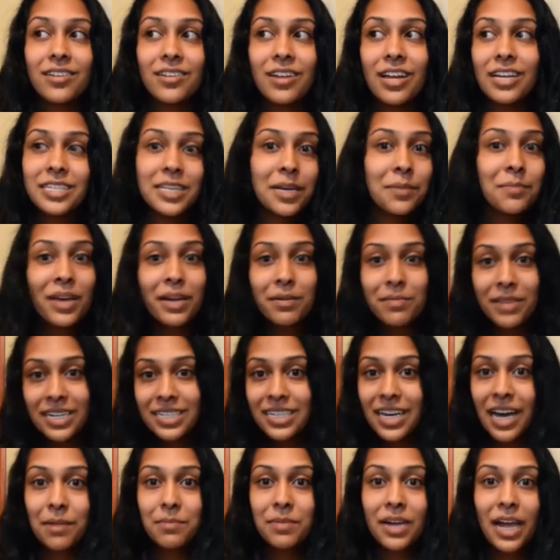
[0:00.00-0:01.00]
as I make my
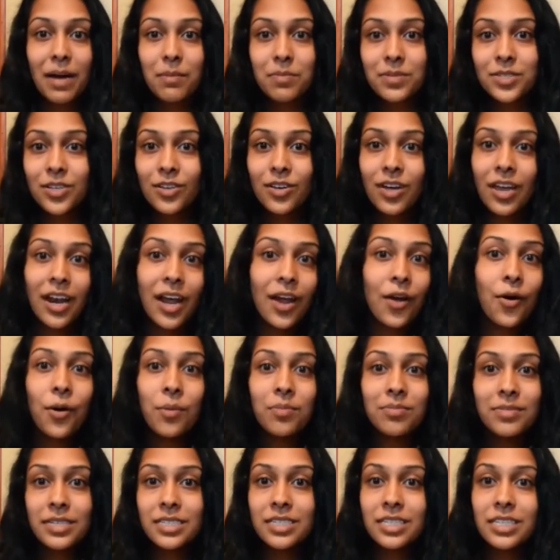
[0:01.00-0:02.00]
time capsule and I
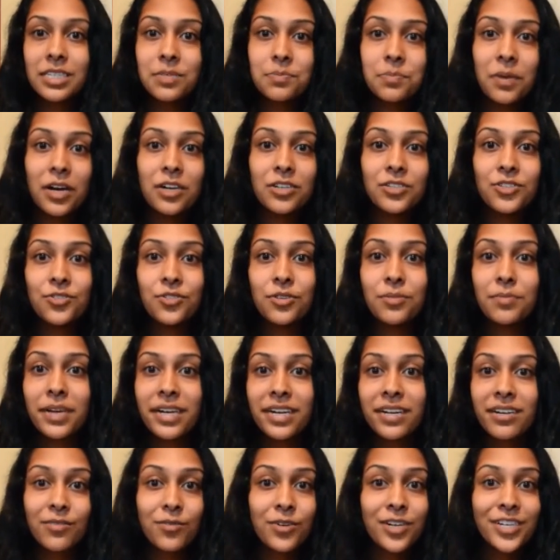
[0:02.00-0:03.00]
hope this inspires you to make
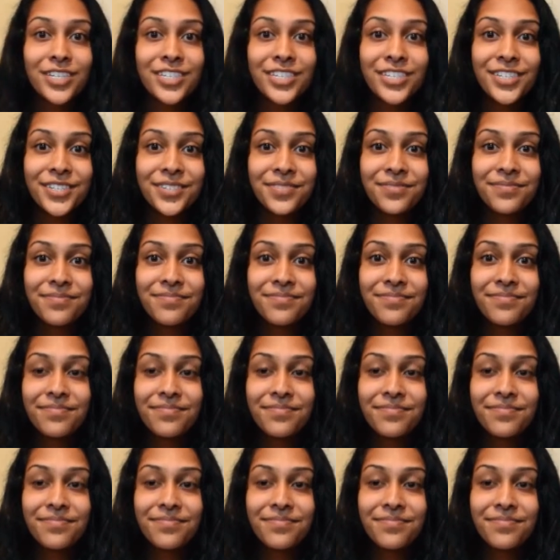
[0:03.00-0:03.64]
one too.